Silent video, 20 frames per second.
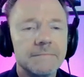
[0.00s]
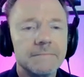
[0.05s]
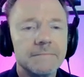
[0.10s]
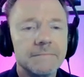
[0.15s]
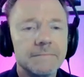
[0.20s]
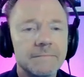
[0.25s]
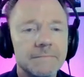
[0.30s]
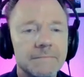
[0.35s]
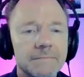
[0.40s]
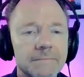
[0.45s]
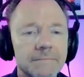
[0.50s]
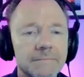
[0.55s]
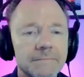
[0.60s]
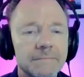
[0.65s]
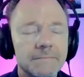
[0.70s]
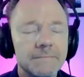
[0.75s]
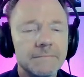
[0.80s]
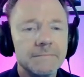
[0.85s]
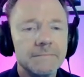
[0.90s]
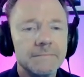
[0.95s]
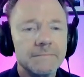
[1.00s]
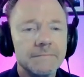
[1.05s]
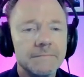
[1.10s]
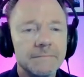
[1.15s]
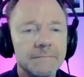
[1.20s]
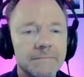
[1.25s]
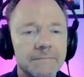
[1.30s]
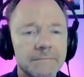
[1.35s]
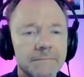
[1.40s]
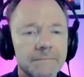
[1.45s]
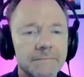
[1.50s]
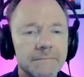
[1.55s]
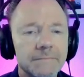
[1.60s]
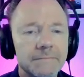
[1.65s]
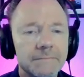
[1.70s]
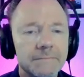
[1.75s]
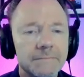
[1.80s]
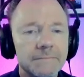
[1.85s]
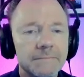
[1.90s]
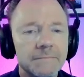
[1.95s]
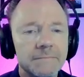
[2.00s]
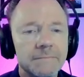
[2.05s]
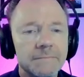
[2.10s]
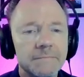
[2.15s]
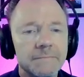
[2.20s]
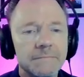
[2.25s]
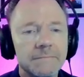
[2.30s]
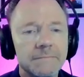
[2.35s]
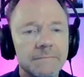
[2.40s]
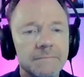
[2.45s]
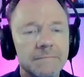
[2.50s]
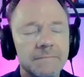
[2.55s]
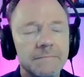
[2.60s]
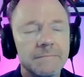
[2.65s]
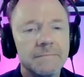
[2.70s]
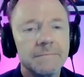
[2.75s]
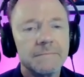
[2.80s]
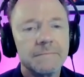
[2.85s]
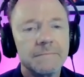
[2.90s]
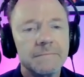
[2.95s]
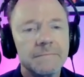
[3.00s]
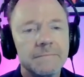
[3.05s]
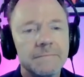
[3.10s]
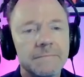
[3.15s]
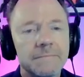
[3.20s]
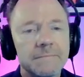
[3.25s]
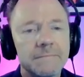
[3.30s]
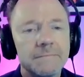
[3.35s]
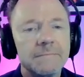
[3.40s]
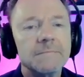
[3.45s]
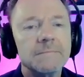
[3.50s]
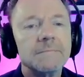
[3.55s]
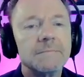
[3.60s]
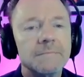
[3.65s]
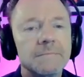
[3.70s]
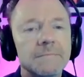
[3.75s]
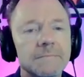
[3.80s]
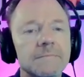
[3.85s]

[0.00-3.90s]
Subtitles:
This person isn't speaking.